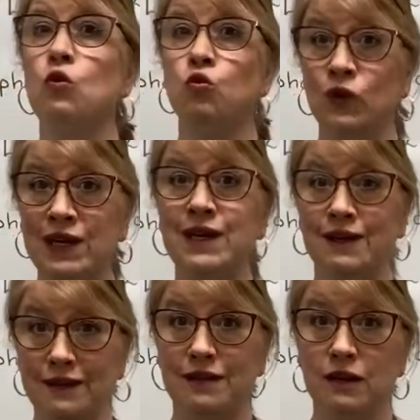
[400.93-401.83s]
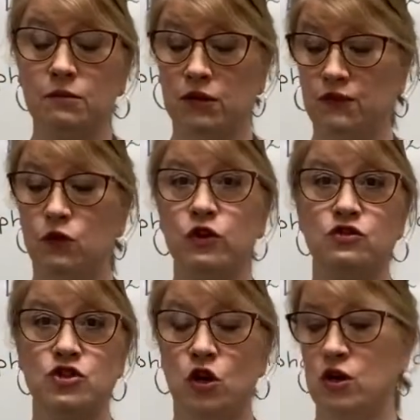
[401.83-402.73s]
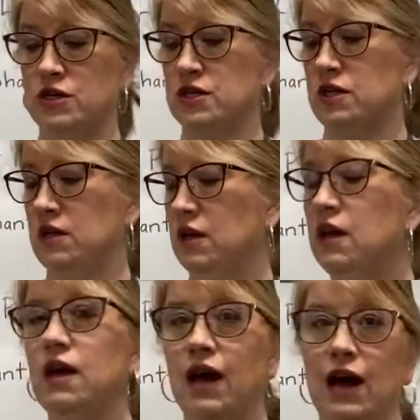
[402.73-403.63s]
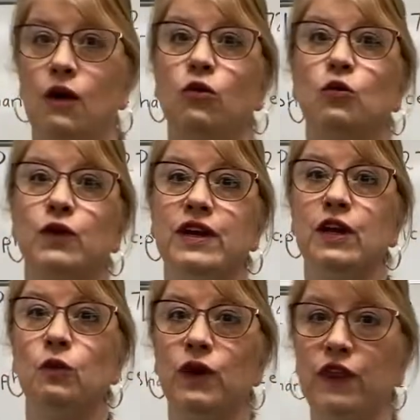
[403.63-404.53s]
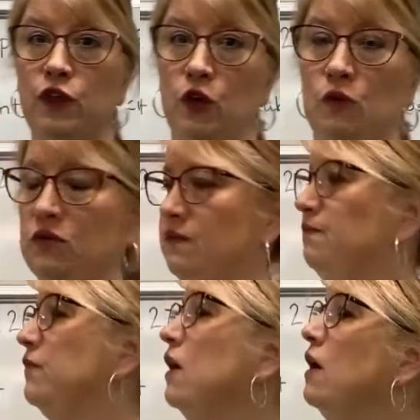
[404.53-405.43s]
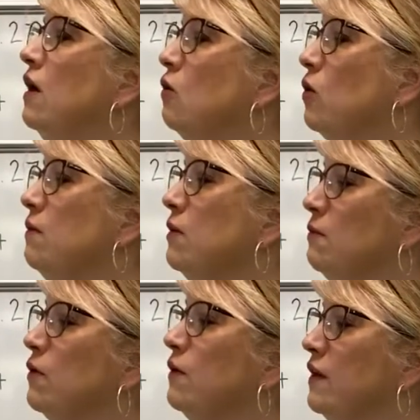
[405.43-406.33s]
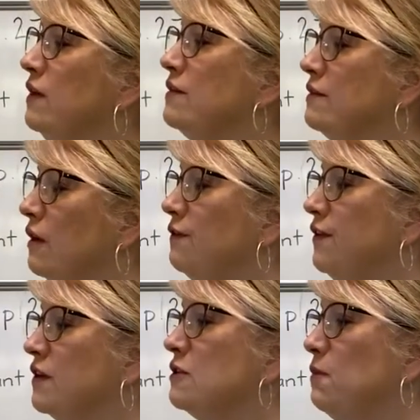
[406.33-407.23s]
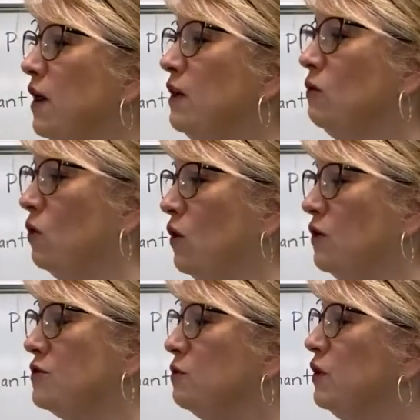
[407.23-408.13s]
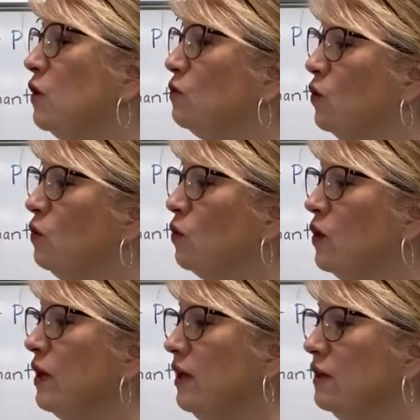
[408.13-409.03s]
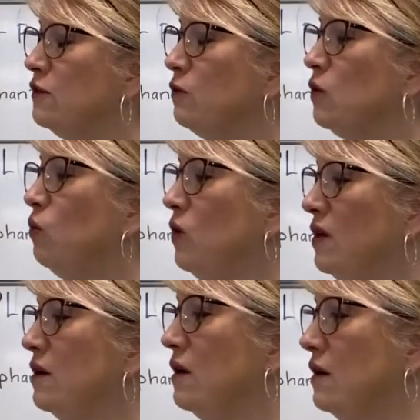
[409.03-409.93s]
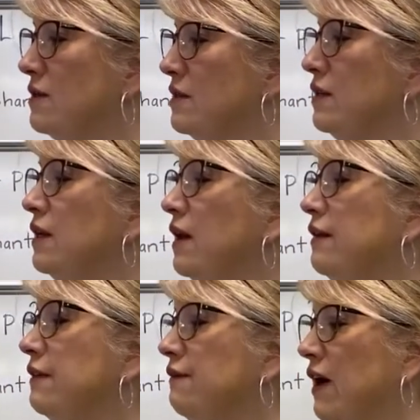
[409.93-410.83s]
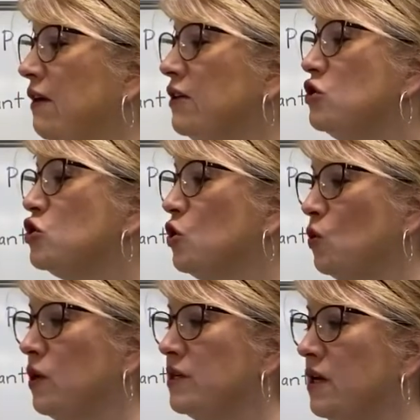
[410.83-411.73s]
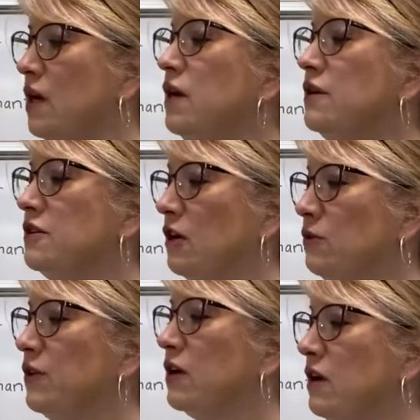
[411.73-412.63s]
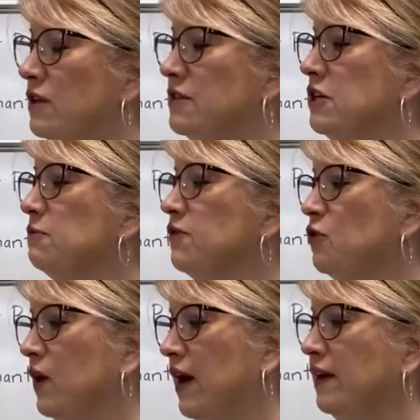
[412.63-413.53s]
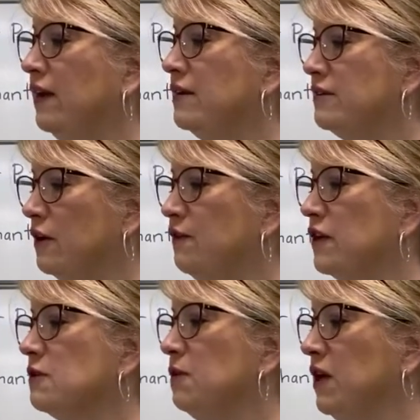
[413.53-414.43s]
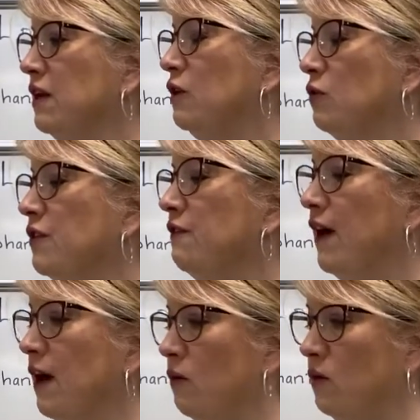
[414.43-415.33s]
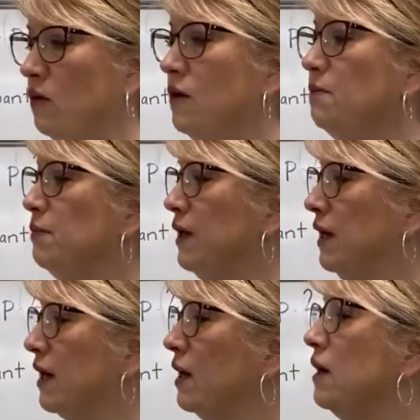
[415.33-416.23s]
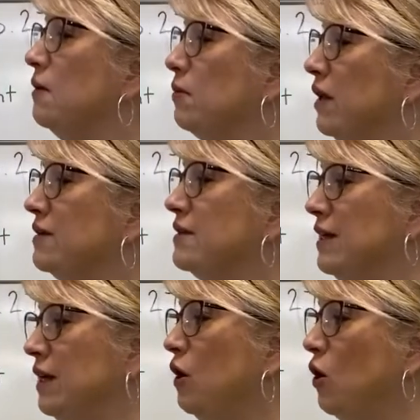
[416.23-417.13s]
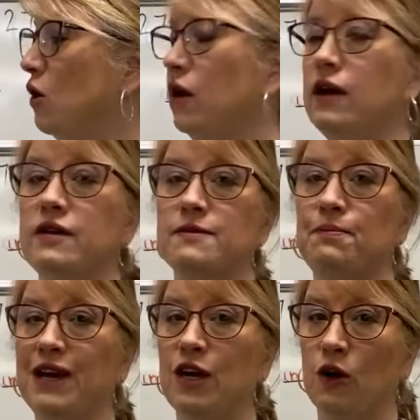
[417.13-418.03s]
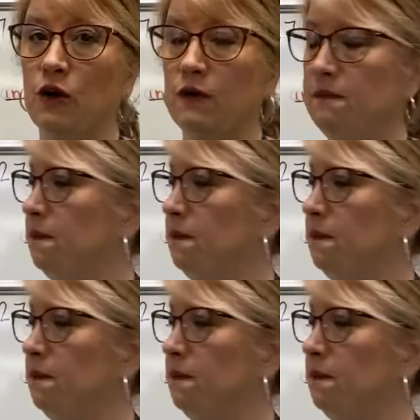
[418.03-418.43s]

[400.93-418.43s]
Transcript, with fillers: Read it before you start. I will read it with you. Remember these suffix spelling words. When a root word ends with one consonant and the vowel is short, double the consonant before adding a suffix beginning with a vowel. Big plus er is bigger.